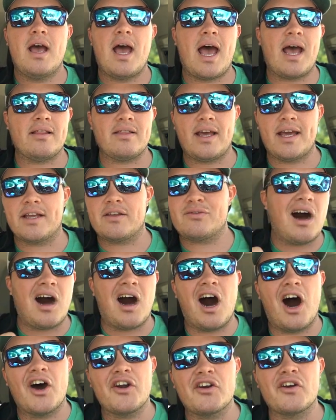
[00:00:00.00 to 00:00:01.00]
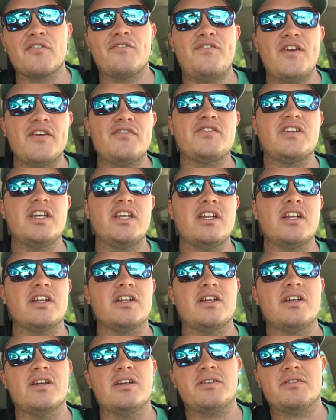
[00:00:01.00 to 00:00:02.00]
at like 150
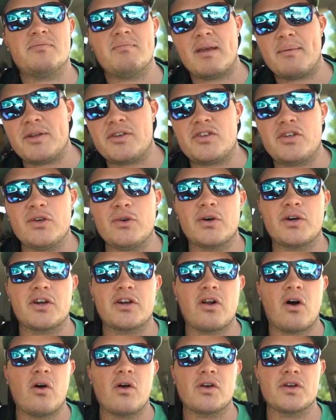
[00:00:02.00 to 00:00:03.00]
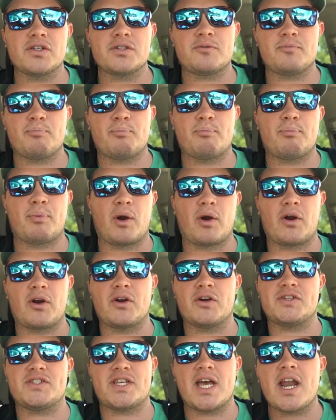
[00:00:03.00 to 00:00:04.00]
to maybe 200 dollars
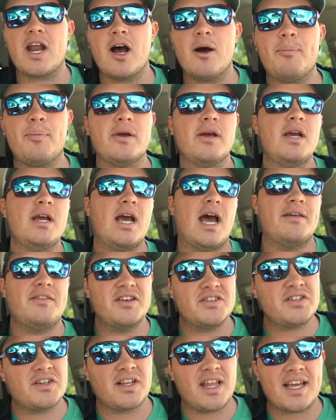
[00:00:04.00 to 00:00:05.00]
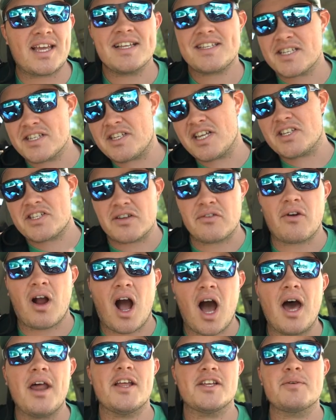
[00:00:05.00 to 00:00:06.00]
per setup, and those are like that's a decent
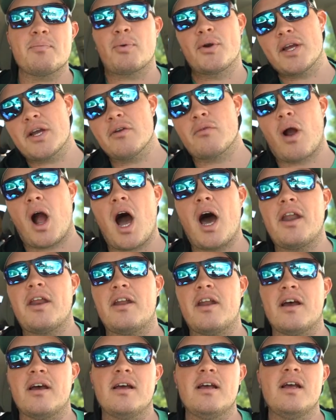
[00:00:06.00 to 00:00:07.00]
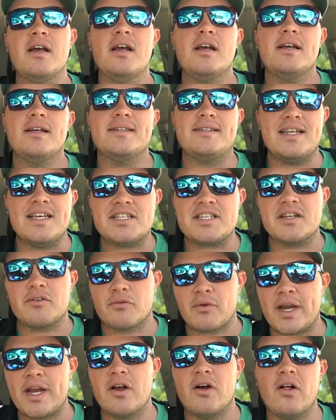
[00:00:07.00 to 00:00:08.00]
rod. That's a pretty good rod and a
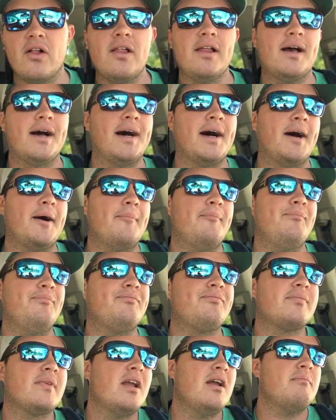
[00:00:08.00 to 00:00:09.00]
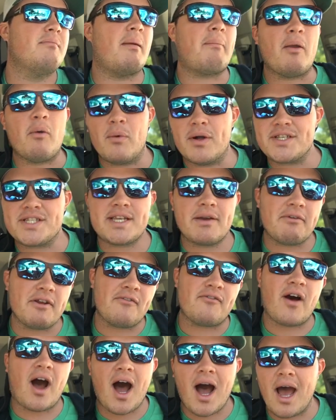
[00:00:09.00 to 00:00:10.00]
decent reel. Um, maybe
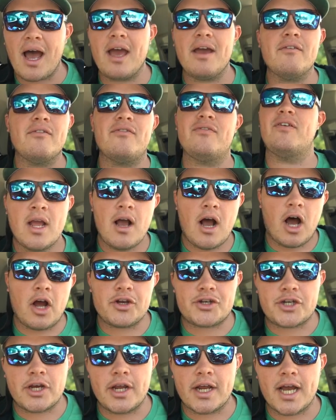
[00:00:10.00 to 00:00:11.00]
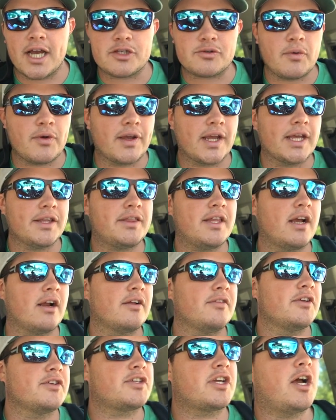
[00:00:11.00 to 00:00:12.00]
175. I'll show you guys when we get
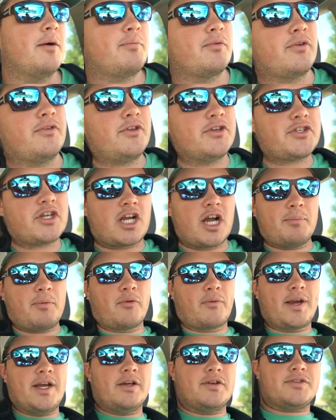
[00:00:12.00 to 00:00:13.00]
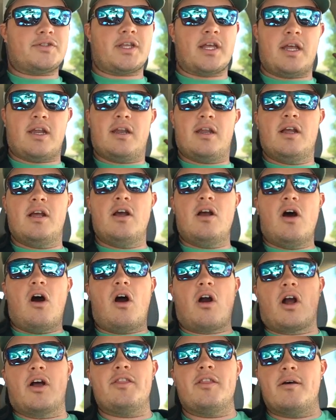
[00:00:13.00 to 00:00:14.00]
there. There's a couple there's a couple reels that
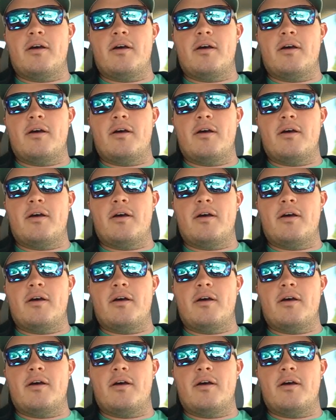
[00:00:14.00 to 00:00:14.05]
are on